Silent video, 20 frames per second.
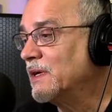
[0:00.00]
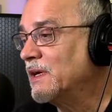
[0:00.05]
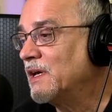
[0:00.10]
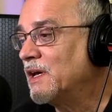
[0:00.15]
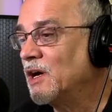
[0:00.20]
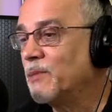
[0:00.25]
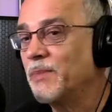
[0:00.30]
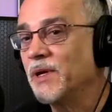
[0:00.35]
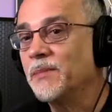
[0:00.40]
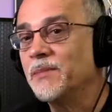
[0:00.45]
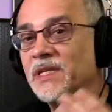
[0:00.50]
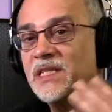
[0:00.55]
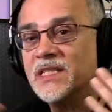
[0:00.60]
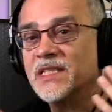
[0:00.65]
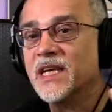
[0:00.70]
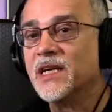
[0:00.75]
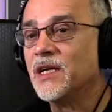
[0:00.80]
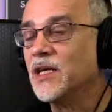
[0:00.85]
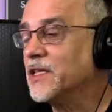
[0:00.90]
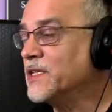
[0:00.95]
helping me
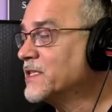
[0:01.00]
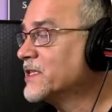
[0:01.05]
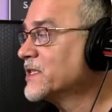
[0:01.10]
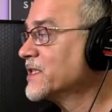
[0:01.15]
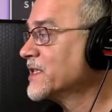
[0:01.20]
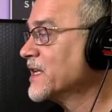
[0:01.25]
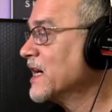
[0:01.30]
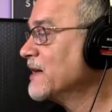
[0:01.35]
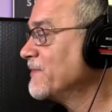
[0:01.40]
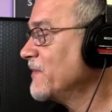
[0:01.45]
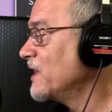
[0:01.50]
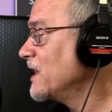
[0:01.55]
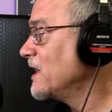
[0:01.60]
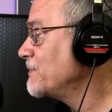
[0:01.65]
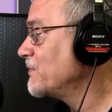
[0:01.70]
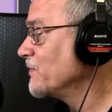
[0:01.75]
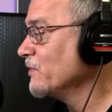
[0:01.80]
set all this stuff up,